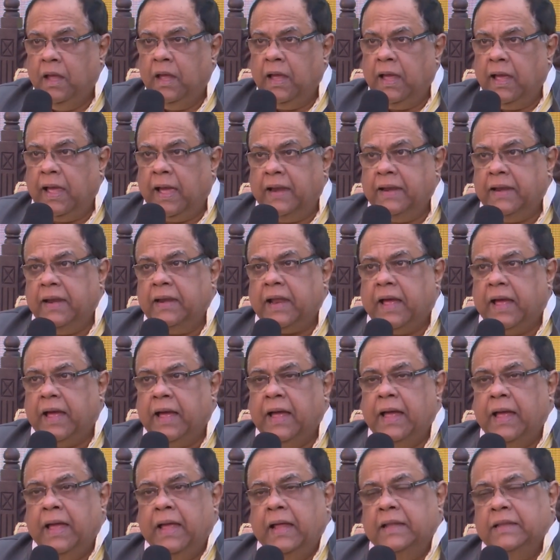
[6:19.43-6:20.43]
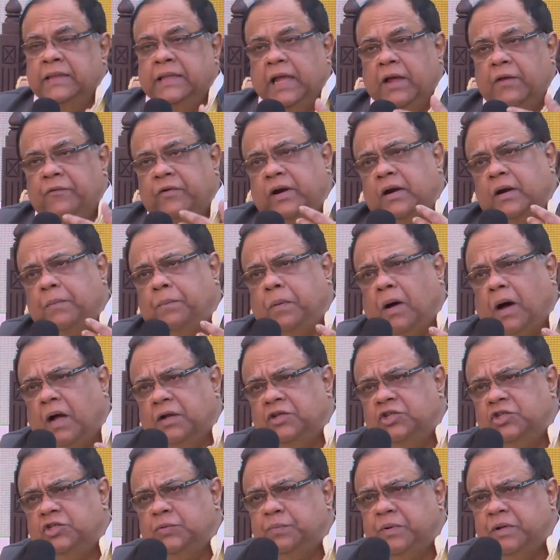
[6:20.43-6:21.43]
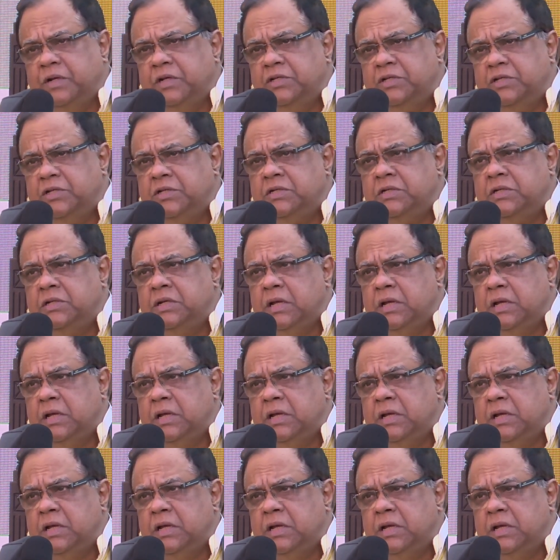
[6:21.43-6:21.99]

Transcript: And there were participants,